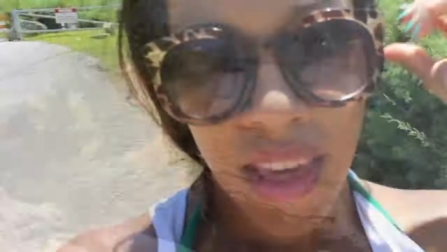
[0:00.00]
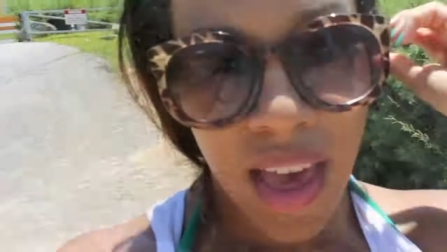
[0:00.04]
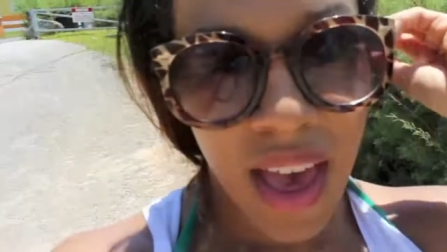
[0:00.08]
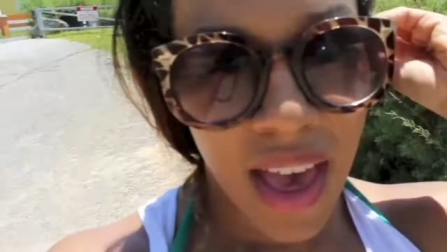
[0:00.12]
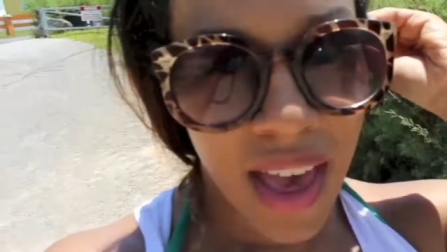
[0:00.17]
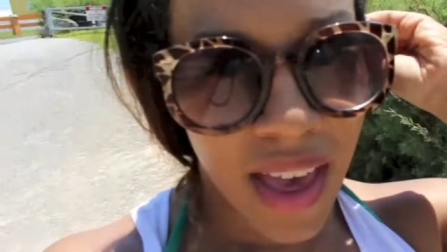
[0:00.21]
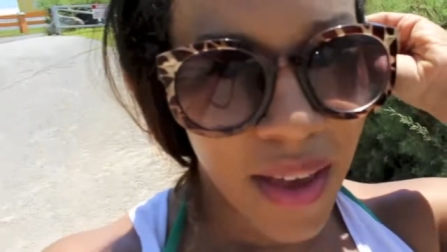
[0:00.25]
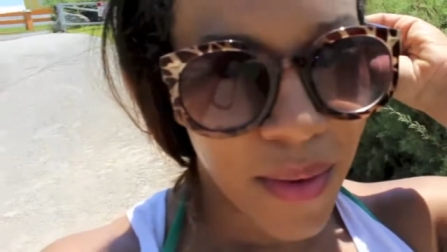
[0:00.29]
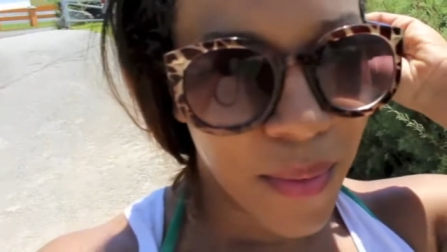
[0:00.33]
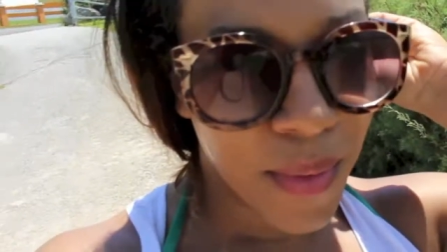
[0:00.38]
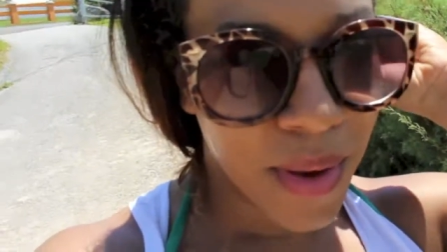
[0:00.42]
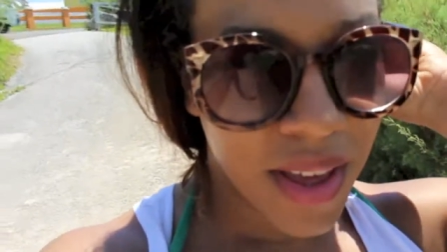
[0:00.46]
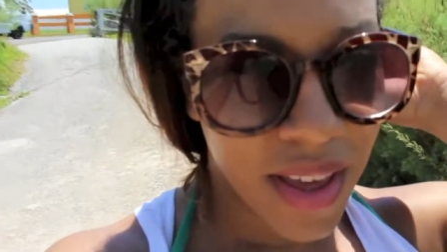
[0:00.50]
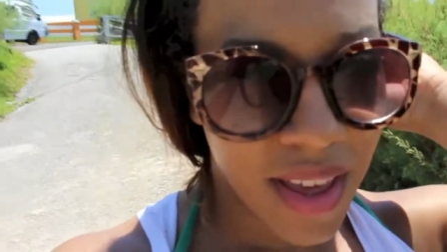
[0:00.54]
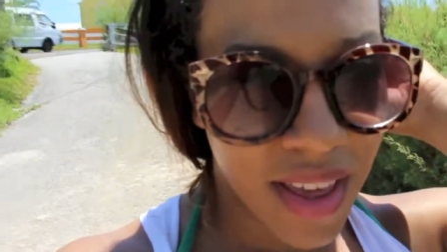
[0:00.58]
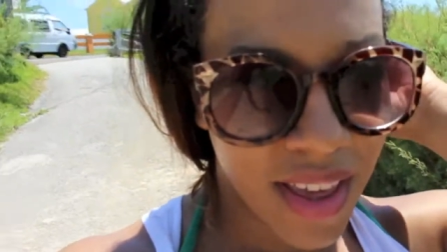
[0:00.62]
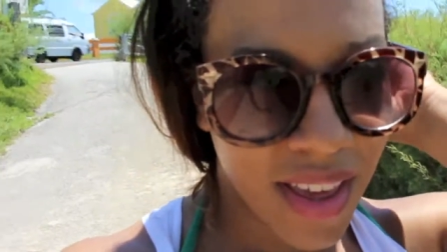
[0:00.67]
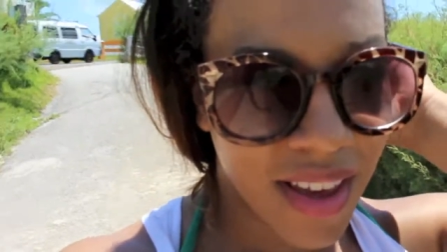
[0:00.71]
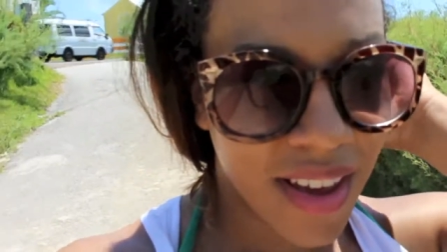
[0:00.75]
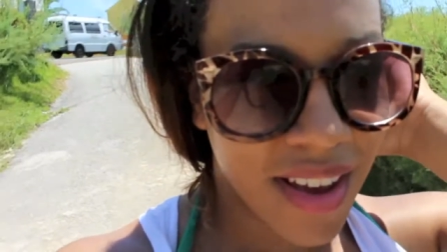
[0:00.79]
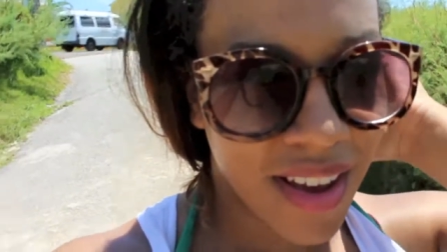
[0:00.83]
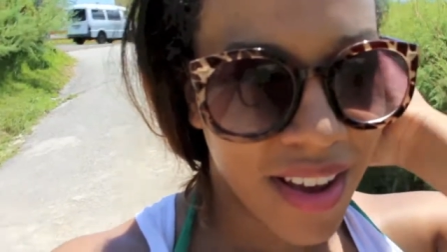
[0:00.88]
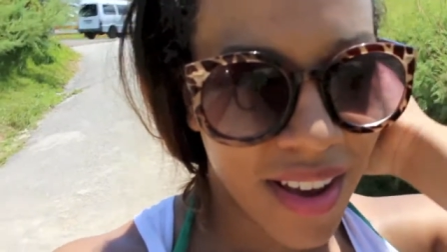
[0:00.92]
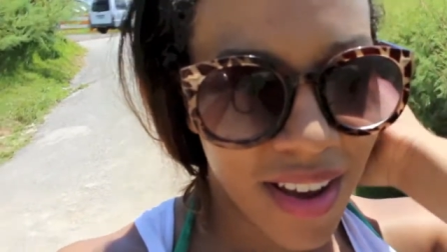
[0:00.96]
Yay, we're
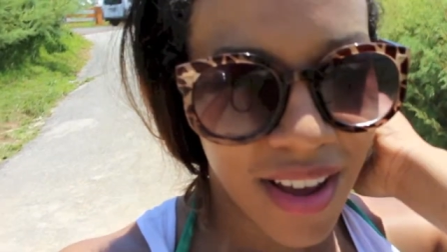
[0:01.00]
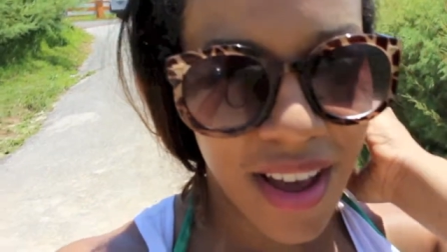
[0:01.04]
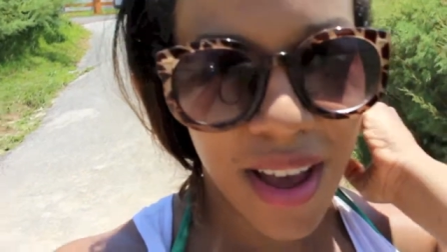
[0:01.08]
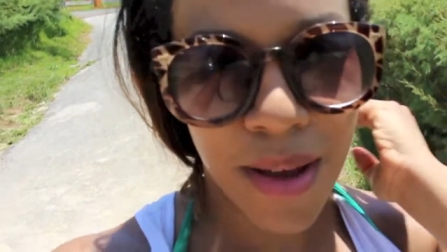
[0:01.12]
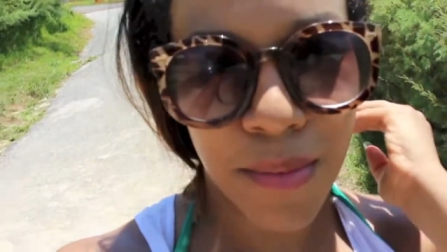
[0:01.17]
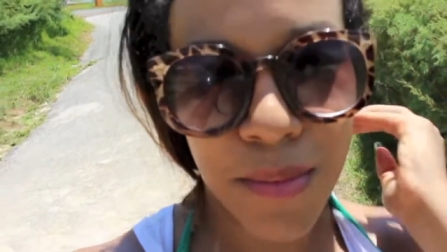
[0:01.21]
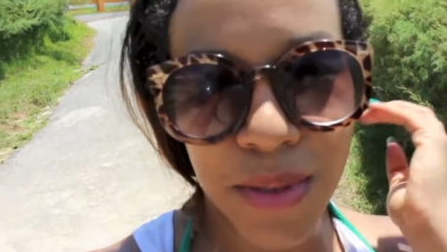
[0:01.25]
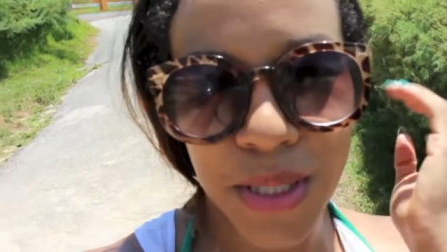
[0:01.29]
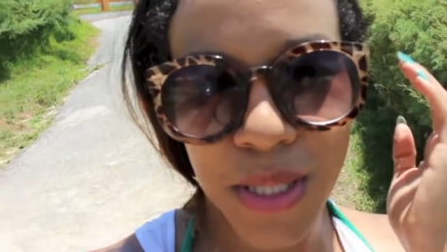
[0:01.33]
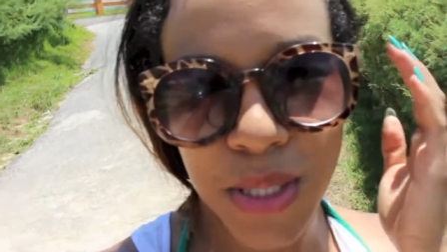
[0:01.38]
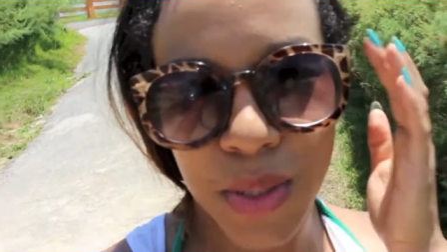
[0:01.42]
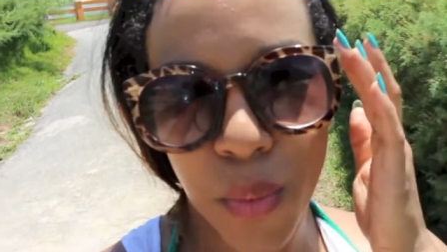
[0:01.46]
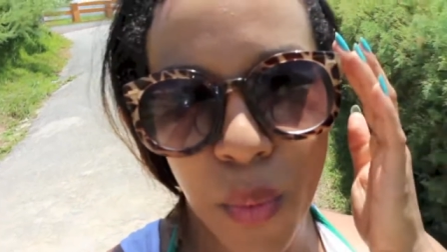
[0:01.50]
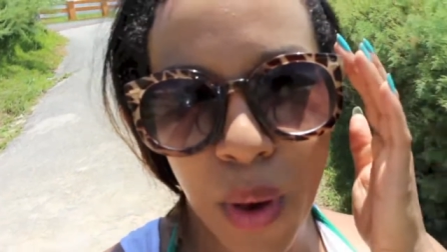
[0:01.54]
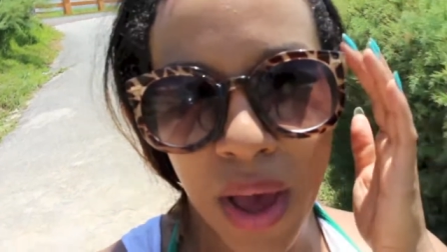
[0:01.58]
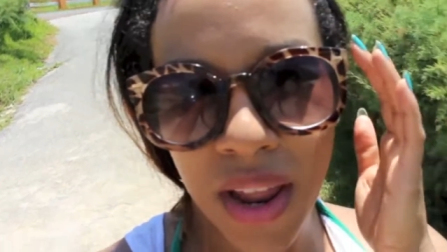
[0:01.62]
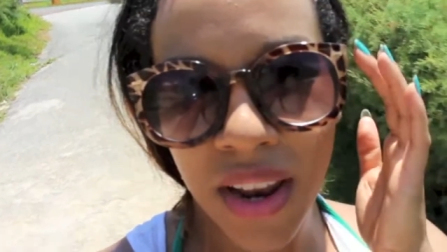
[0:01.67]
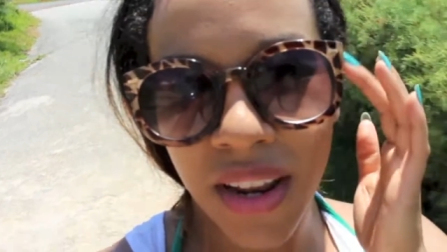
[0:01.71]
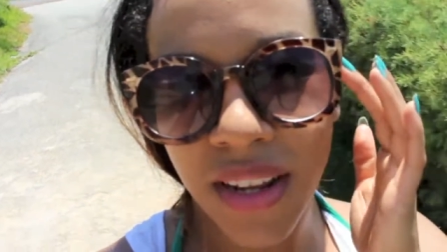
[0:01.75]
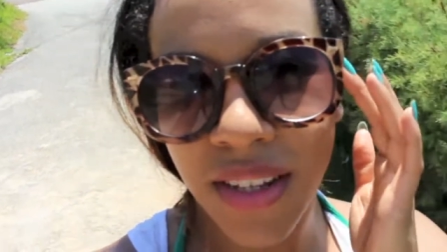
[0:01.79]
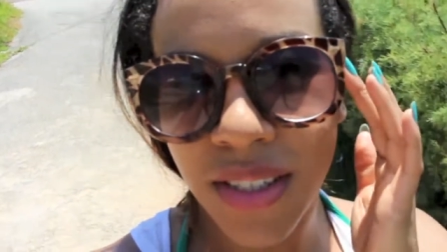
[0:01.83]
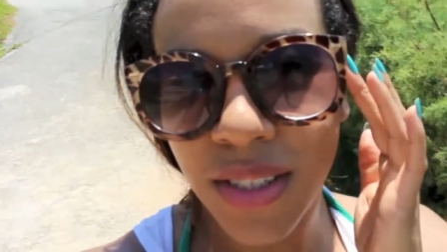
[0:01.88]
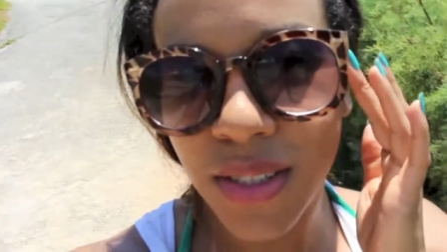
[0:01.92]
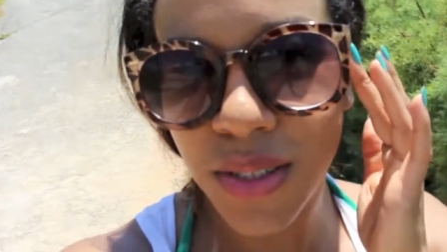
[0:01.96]
here. I'm
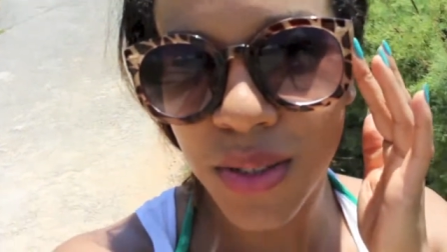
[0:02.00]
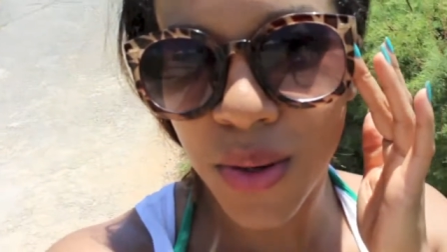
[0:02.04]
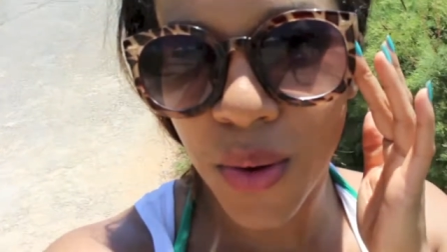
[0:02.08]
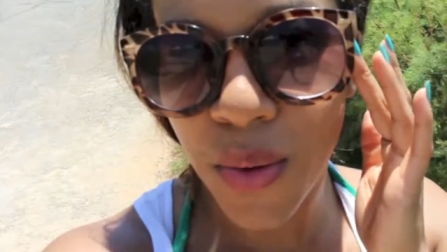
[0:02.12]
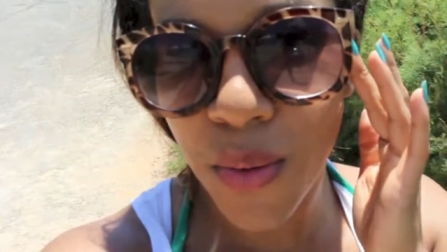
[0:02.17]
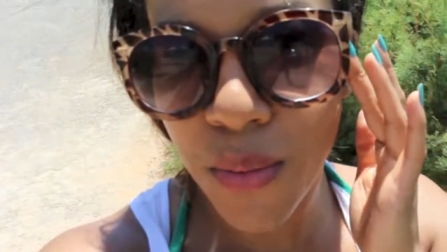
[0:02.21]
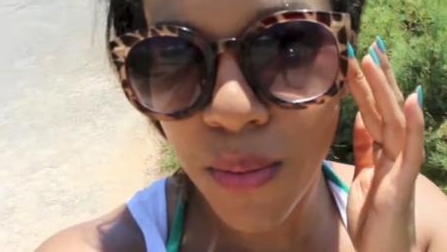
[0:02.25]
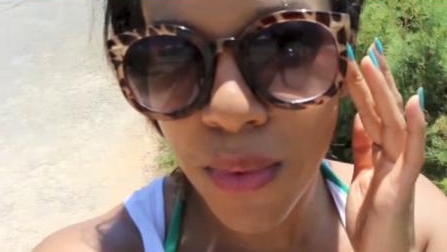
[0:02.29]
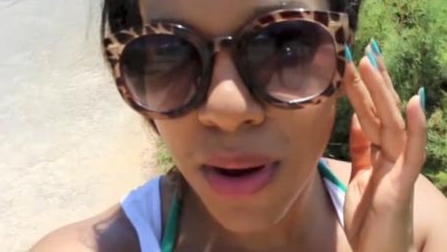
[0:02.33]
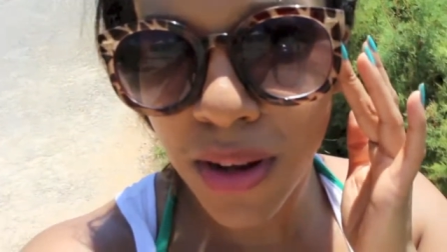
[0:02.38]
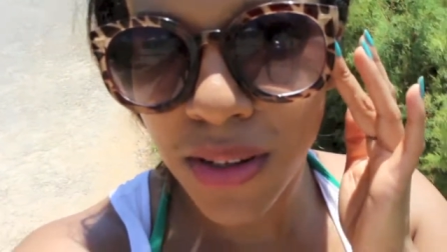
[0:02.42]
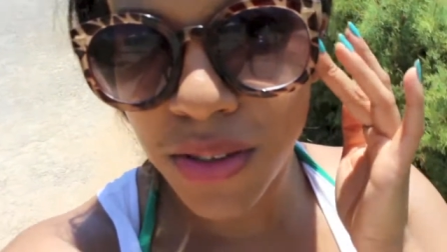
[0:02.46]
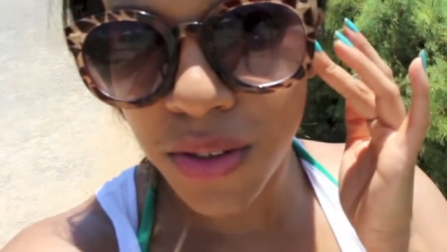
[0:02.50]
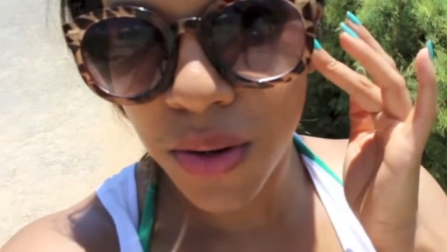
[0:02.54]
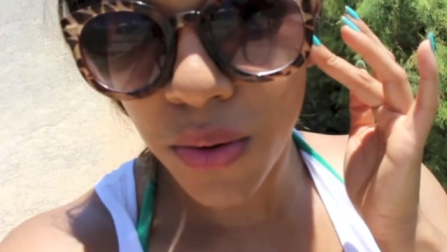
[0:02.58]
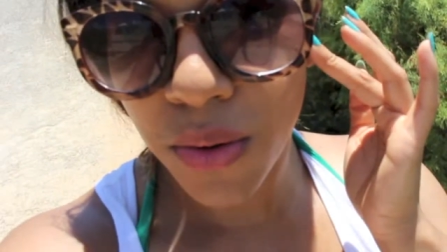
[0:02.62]
sweating so much,